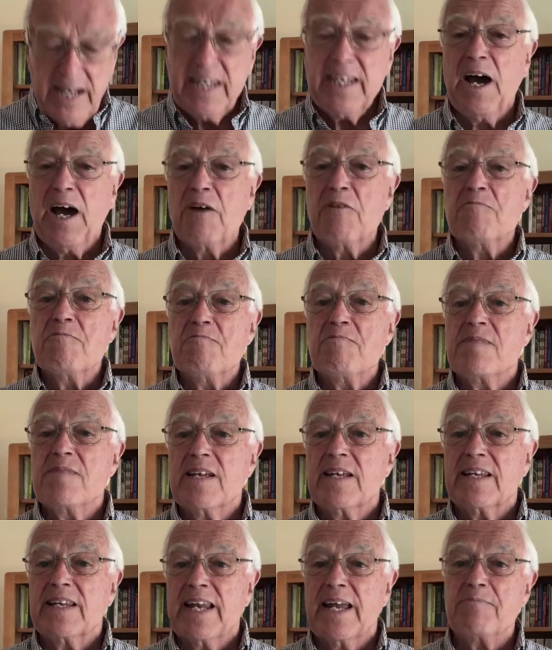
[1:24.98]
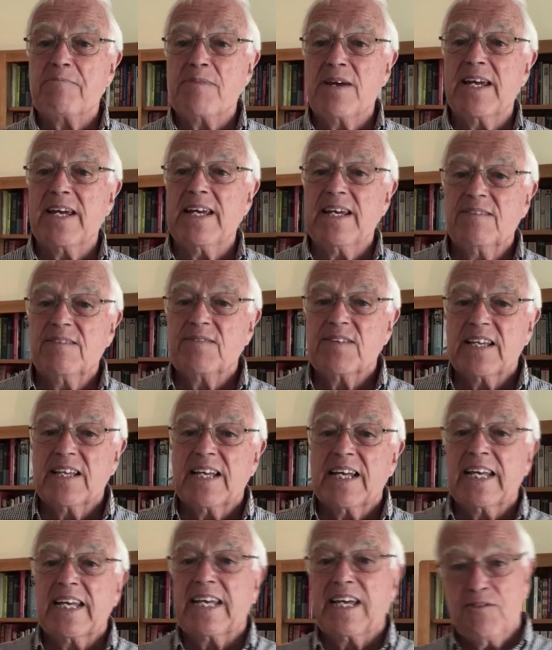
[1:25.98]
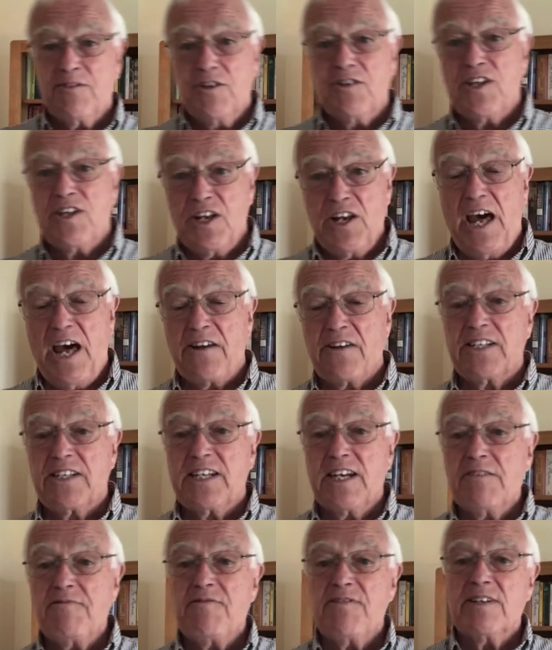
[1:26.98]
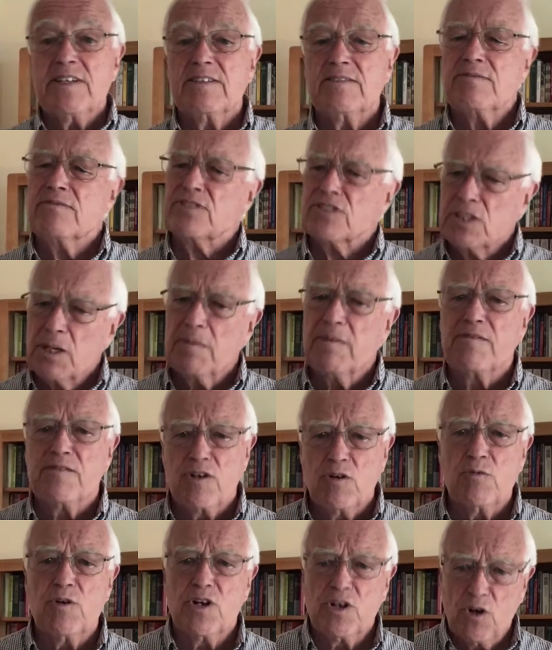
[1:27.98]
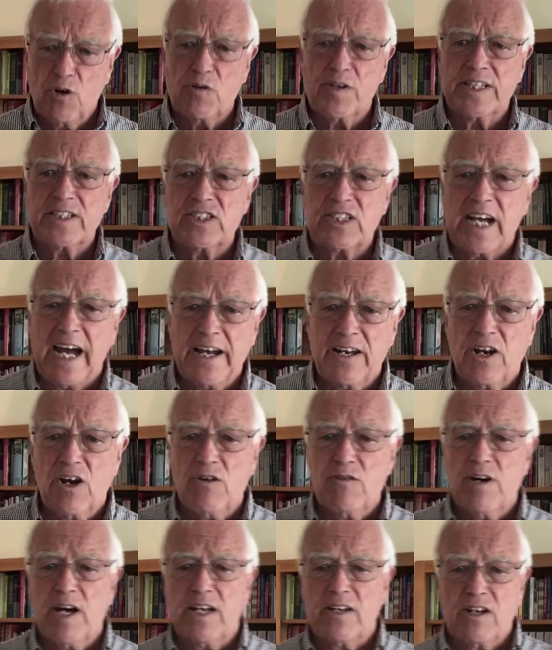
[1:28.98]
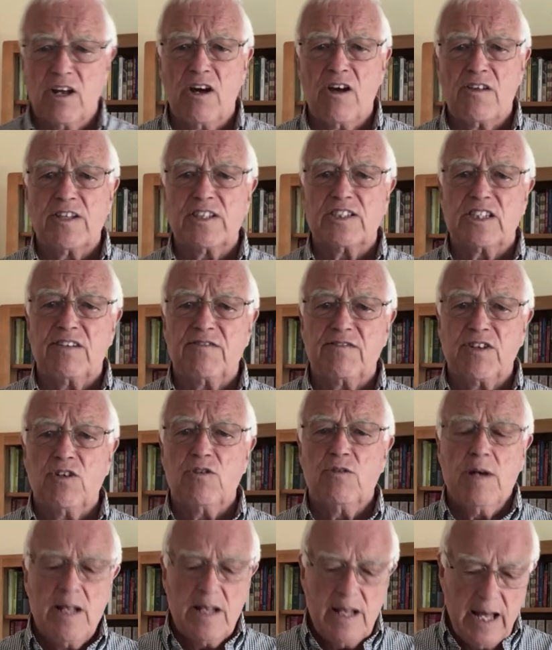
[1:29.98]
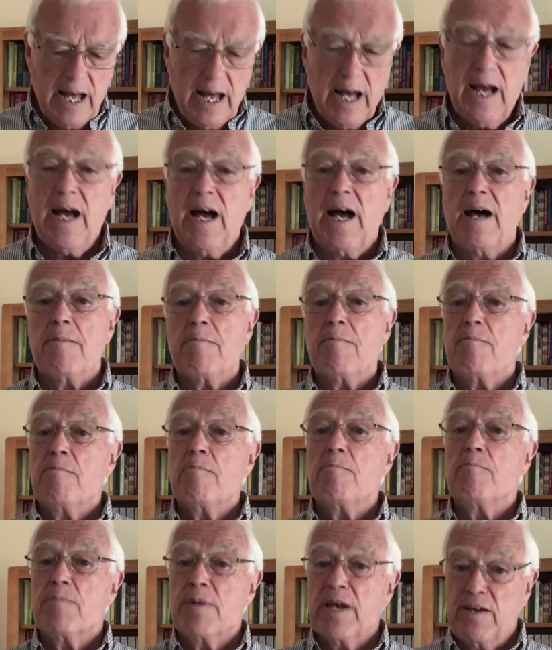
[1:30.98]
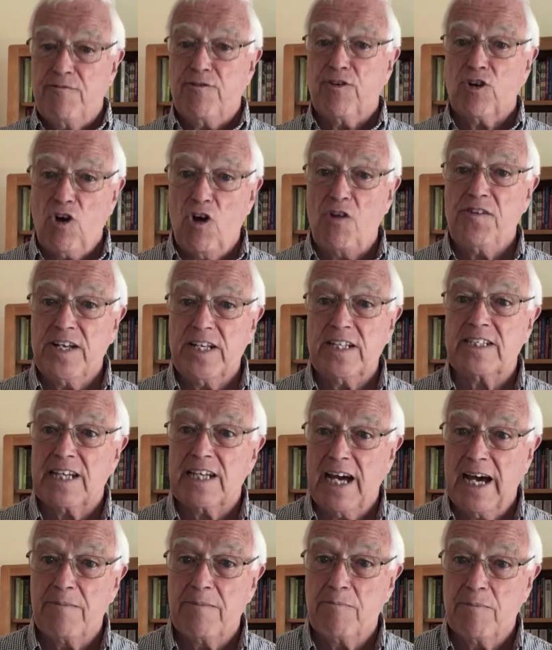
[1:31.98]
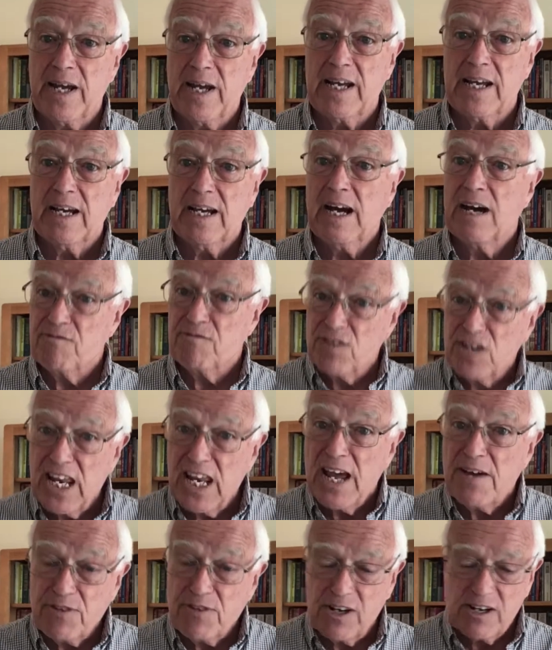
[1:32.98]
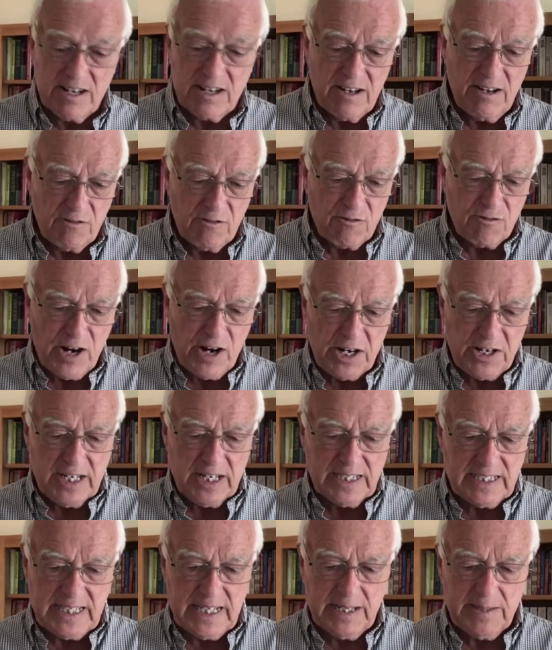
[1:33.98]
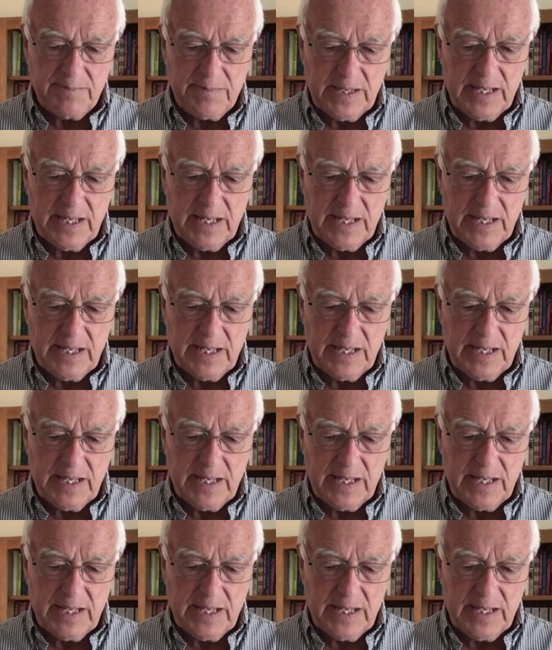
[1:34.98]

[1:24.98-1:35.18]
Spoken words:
Now, let me give you the narrative. Some of you will know this, I know, and others of you may have forgotten it and may have never read it.